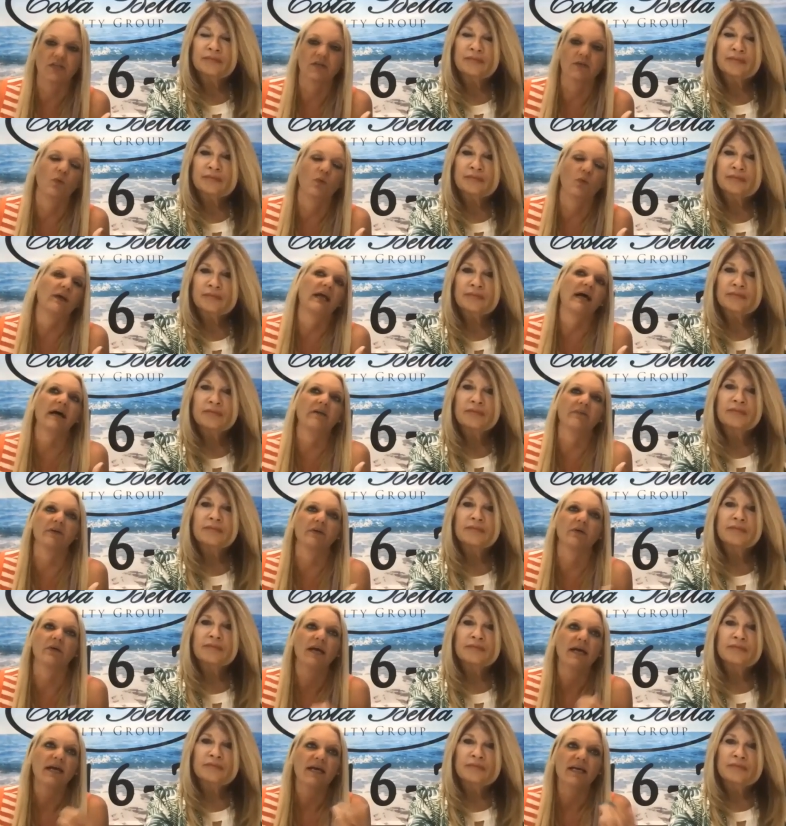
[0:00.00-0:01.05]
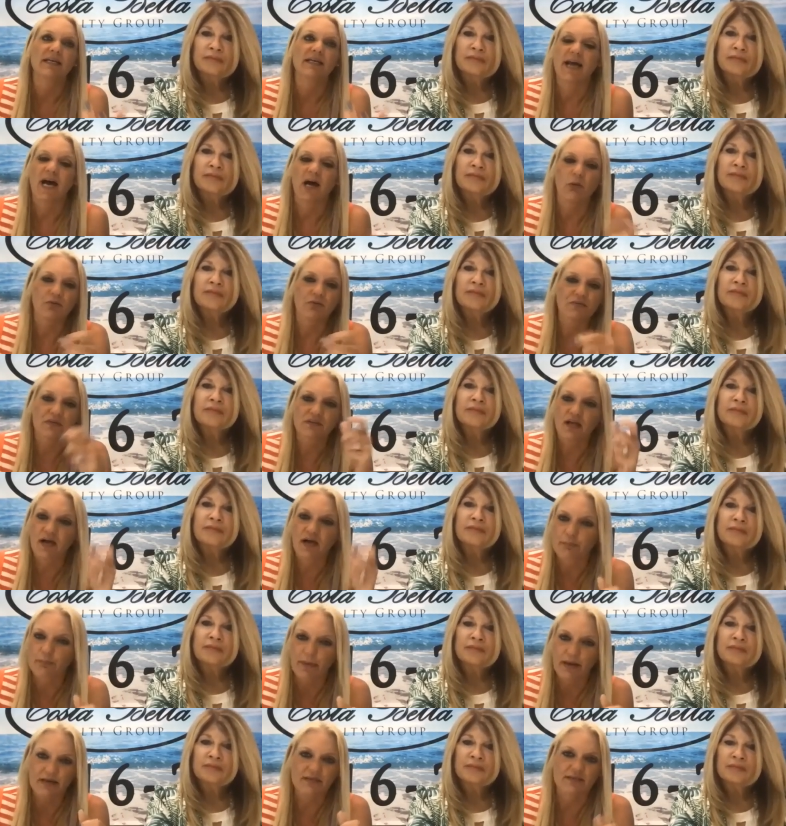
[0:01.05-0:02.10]
Speaker 1: and what have you. Now with the lock
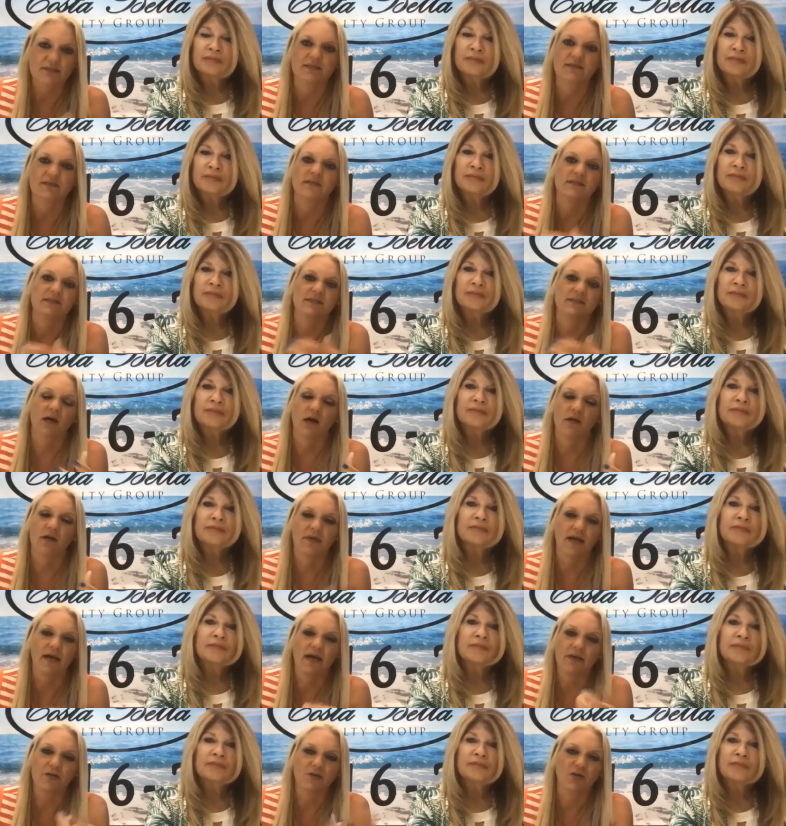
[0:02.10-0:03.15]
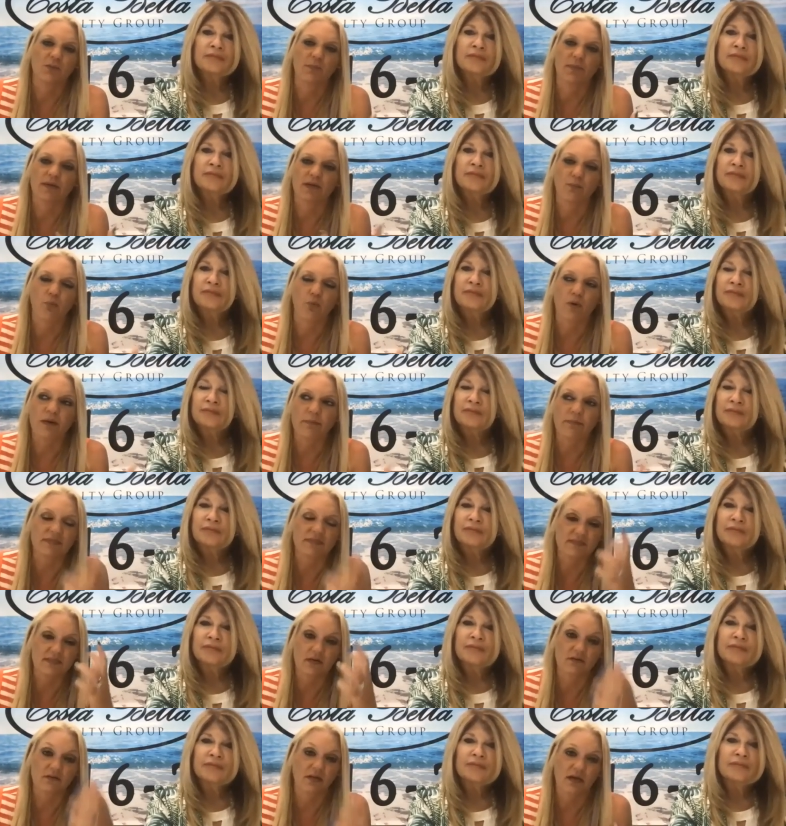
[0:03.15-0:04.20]
boxes and all that, you can make appointments
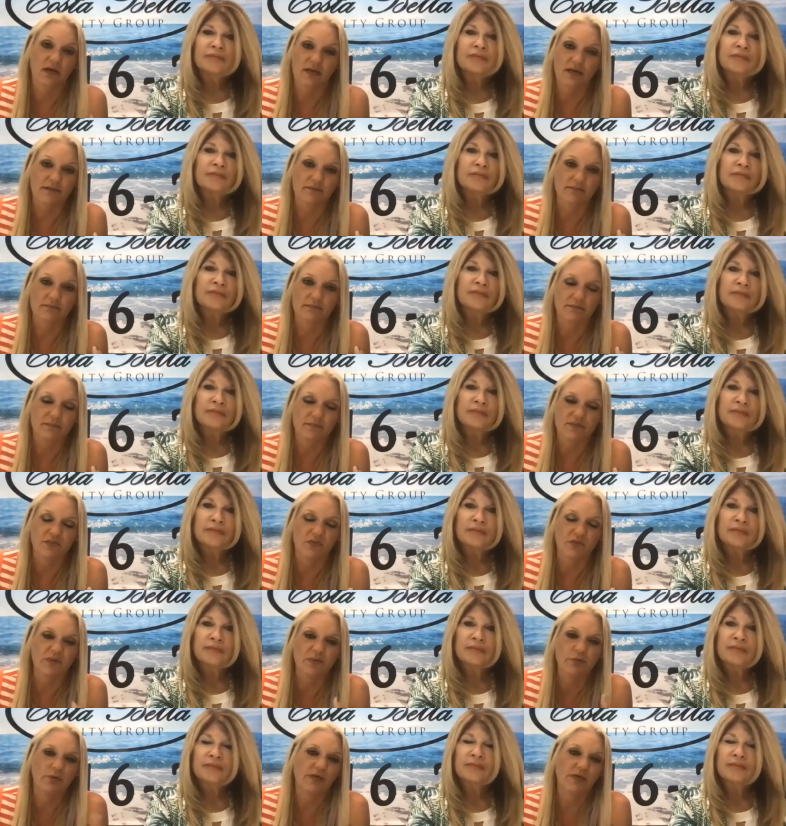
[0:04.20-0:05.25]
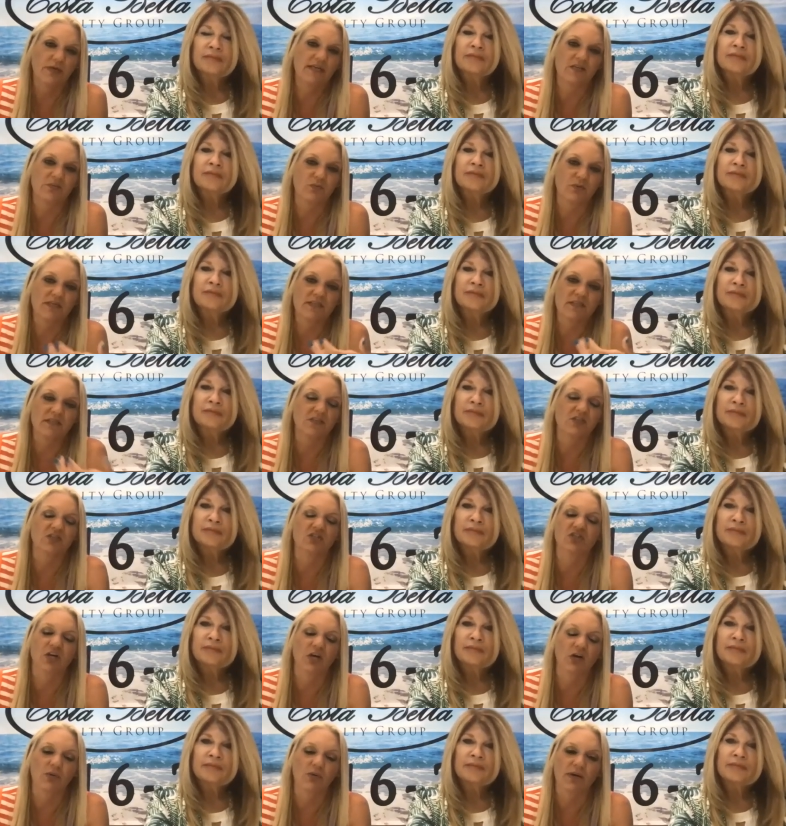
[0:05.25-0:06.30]
online. So people you can easily show
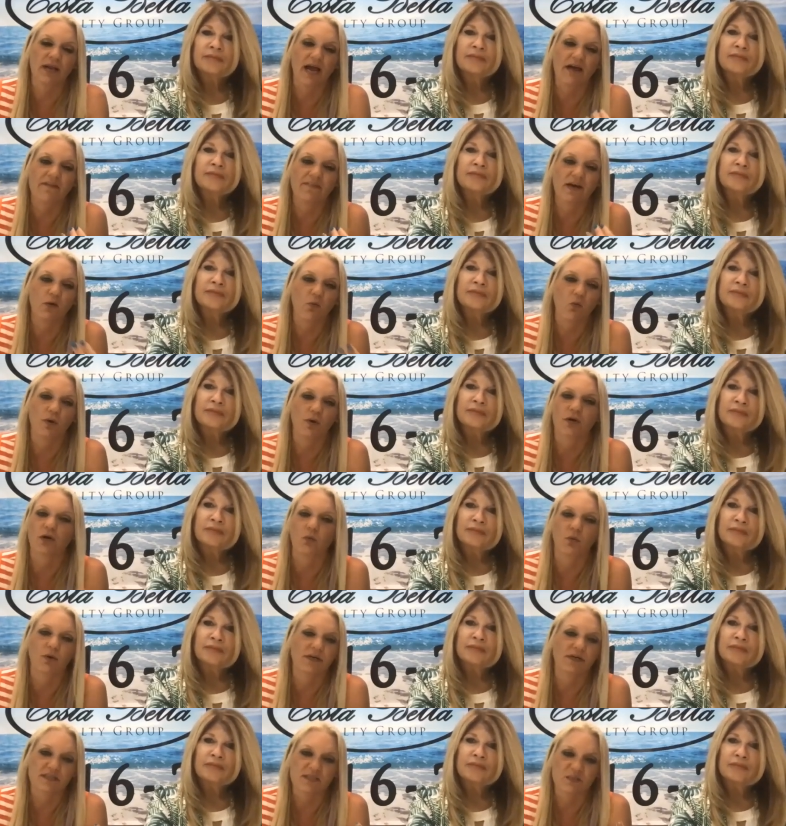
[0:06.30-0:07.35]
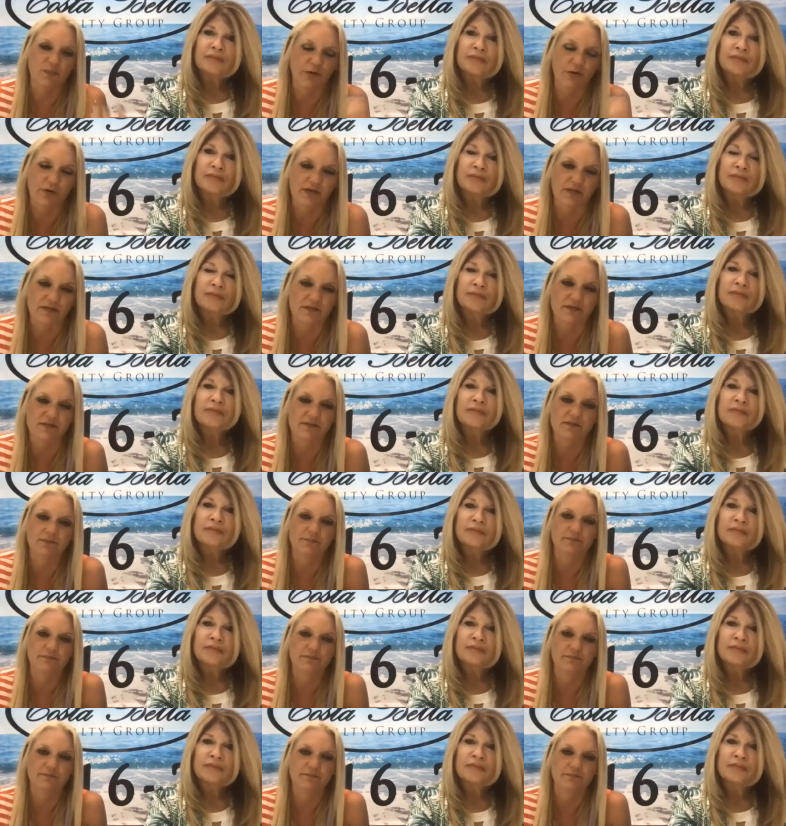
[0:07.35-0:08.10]
and have that one-on-one -on -one experience.